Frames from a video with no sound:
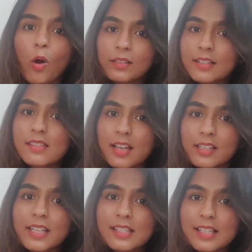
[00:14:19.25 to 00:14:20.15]
all the
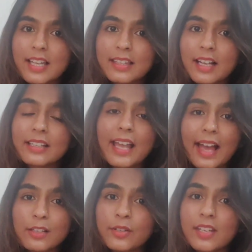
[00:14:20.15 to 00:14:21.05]
studies say that
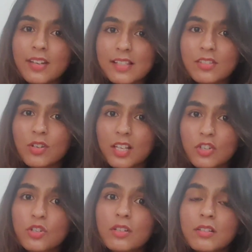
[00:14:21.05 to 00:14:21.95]
calorie
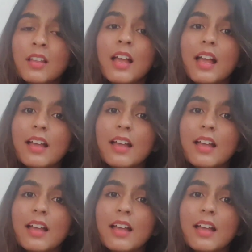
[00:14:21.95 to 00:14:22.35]
restriction